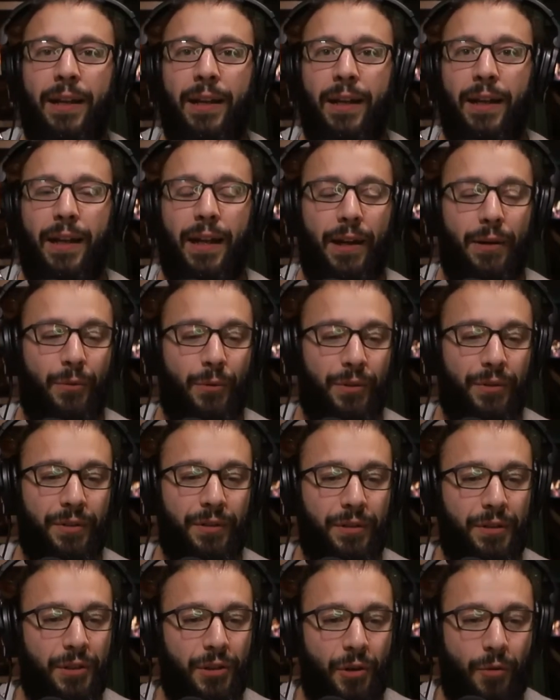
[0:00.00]
It was,
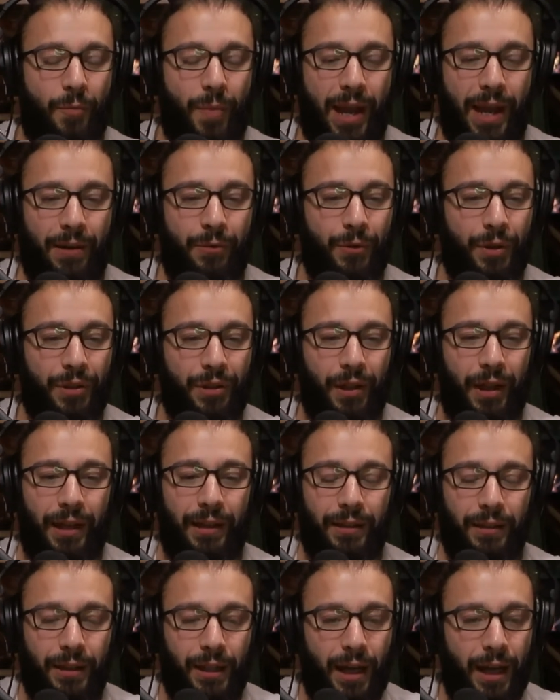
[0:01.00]
you know, made with like
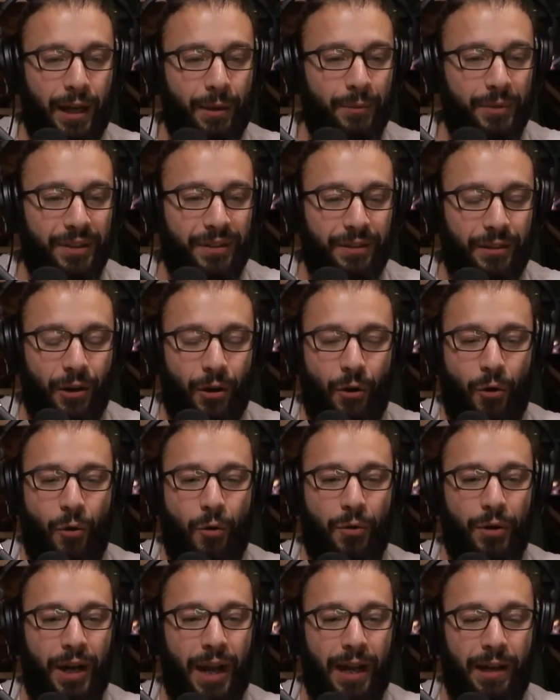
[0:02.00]

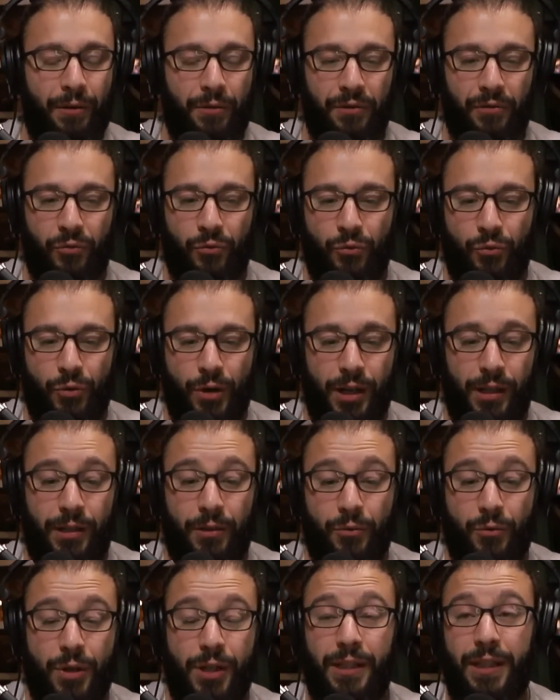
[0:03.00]
limestone, and it was really,
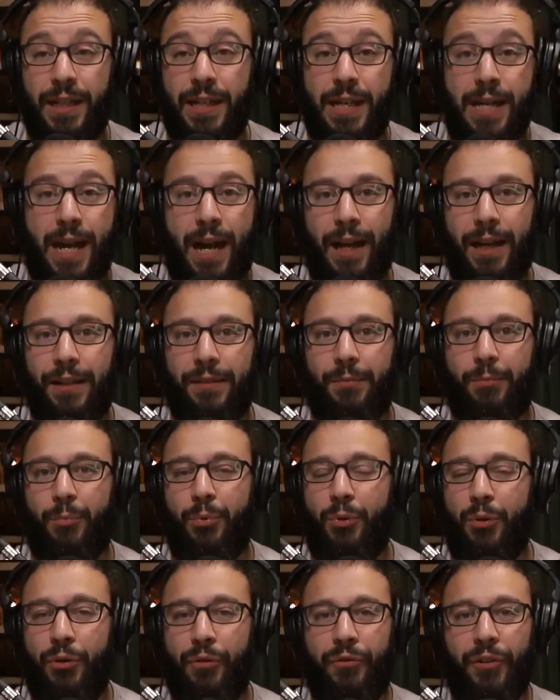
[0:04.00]
really nice,
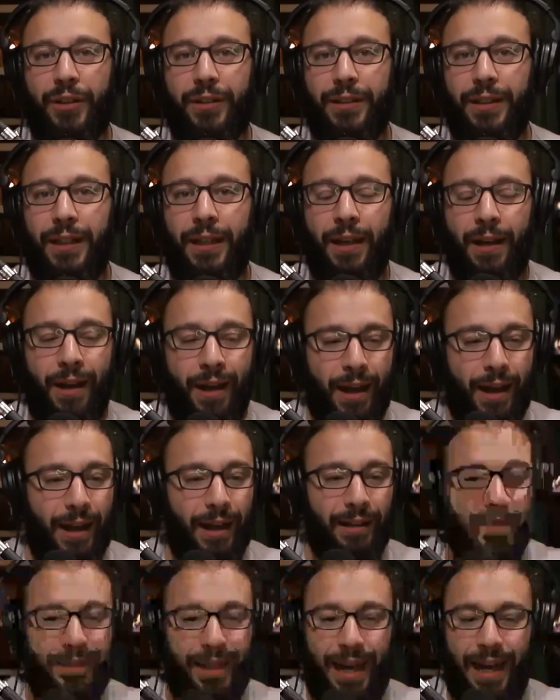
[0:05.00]
perfectly
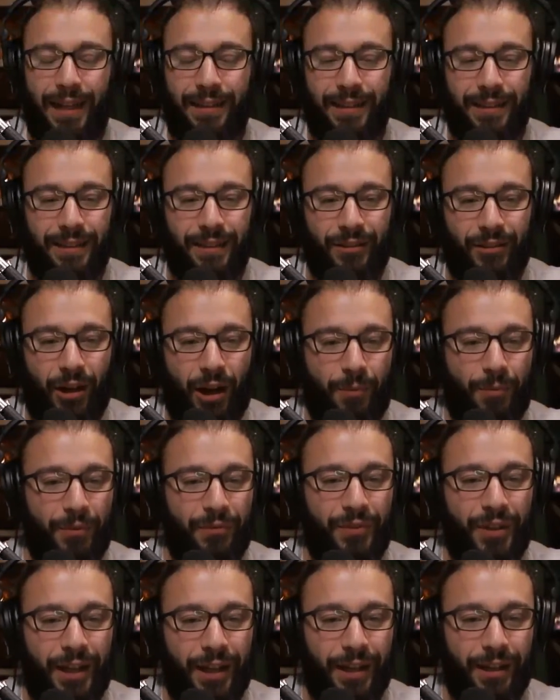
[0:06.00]
intact at the top of
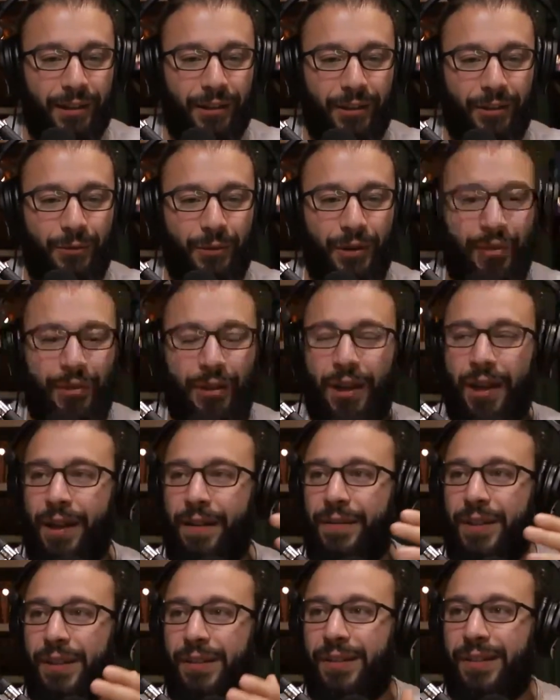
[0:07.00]
the hill with
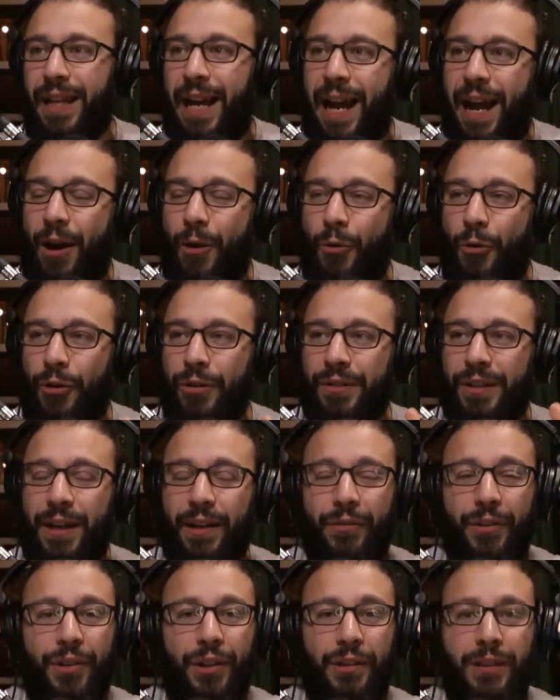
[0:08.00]
these towers, and
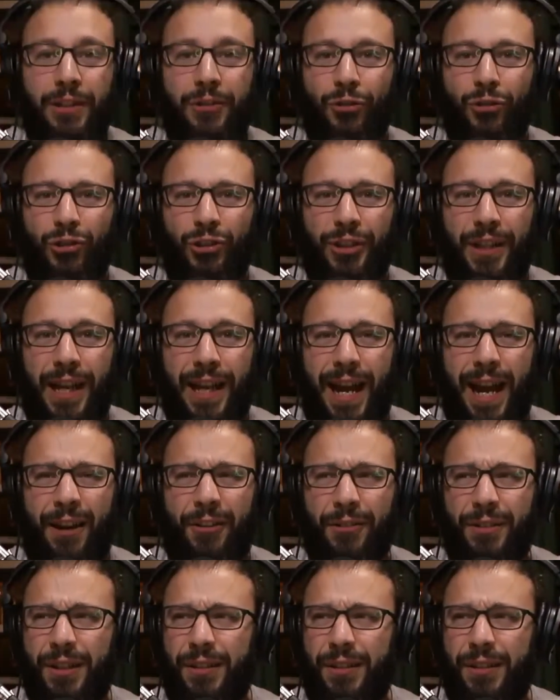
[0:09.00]
everything that you're looking at are these